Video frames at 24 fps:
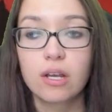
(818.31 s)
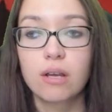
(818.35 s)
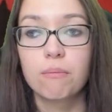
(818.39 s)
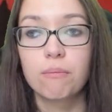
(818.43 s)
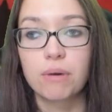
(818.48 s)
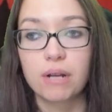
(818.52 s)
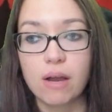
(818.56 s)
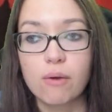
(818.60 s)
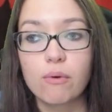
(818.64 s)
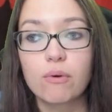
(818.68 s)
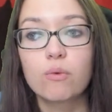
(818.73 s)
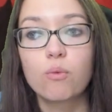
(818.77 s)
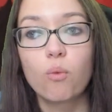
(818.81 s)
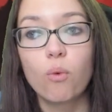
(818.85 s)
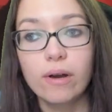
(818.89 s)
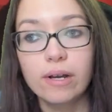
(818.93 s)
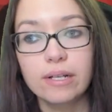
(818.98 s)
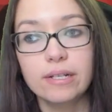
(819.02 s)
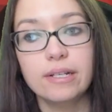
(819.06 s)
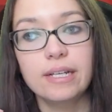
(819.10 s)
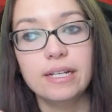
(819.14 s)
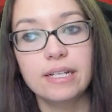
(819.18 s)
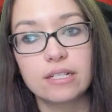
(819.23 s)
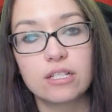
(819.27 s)
But I would
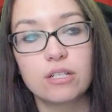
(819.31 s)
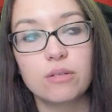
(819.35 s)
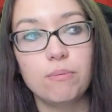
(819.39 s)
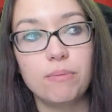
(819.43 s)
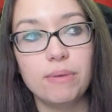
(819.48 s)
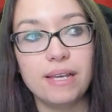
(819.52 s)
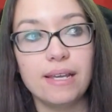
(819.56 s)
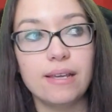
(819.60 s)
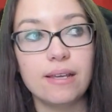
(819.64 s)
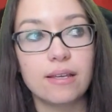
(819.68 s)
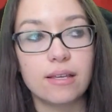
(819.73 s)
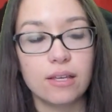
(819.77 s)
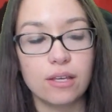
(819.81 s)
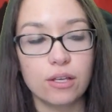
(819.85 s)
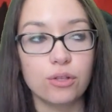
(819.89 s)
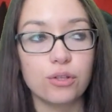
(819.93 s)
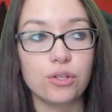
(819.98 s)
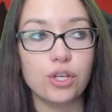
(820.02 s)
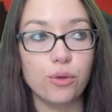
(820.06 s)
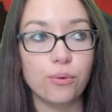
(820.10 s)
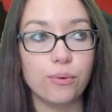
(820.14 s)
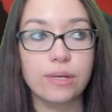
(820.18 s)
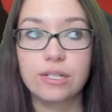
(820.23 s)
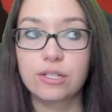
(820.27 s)
want it to be kill
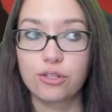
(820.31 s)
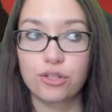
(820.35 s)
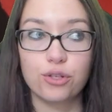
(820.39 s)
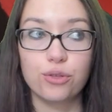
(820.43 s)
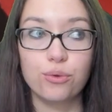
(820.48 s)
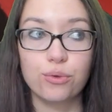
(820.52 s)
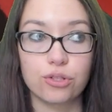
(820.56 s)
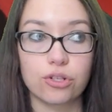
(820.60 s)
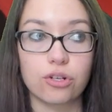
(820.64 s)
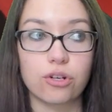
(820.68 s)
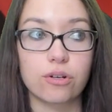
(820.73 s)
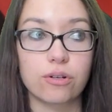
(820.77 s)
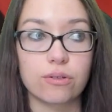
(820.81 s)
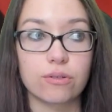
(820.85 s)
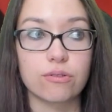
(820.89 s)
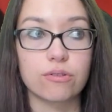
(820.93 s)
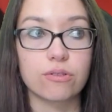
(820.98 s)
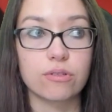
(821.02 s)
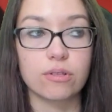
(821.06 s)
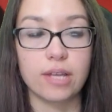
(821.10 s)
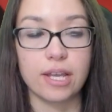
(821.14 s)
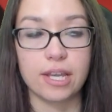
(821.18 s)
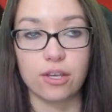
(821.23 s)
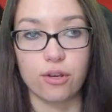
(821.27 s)
you in 2
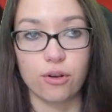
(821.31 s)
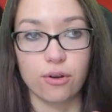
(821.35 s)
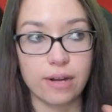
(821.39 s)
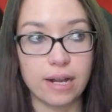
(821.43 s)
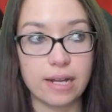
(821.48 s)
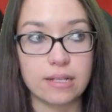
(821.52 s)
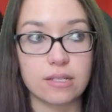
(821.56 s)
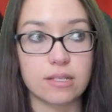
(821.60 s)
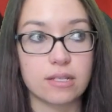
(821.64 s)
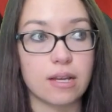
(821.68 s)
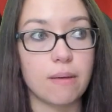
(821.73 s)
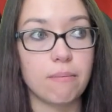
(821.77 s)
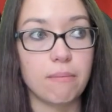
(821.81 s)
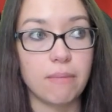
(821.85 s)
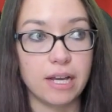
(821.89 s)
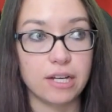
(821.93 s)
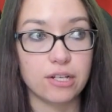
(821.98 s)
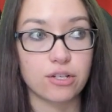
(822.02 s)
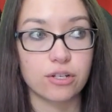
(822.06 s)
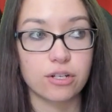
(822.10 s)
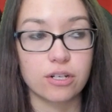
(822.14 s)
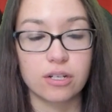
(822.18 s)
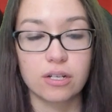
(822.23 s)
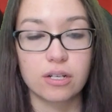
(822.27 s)
turns, like your end step, my
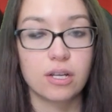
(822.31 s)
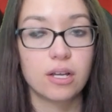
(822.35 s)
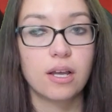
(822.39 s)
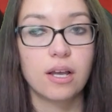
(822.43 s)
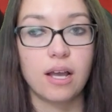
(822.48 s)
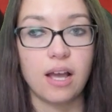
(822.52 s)
turn.